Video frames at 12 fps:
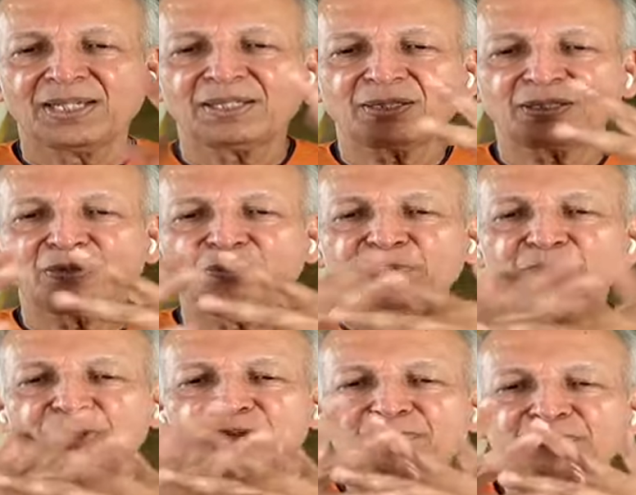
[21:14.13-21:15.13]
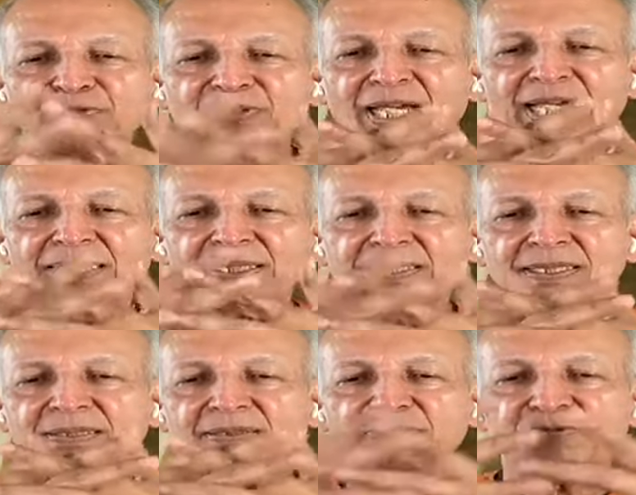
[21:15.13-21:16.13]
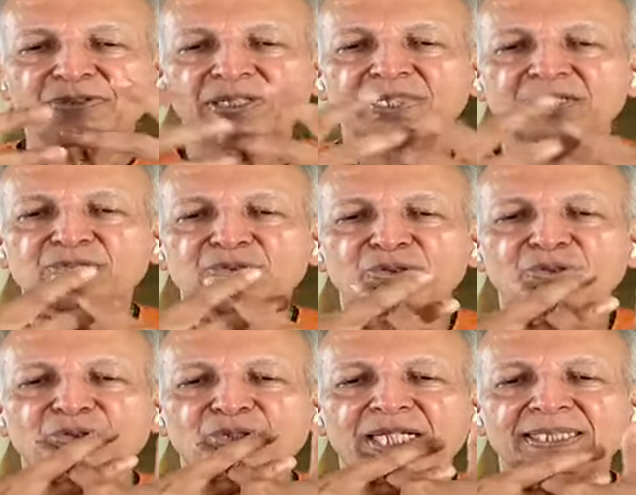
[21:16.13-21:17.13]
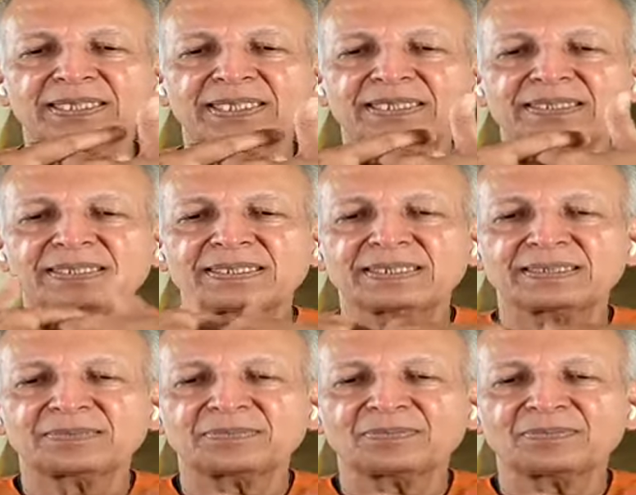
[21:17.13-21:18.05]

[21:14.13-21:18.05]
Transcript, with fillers: You know, you'll put your hand, the, the fingers will go like this.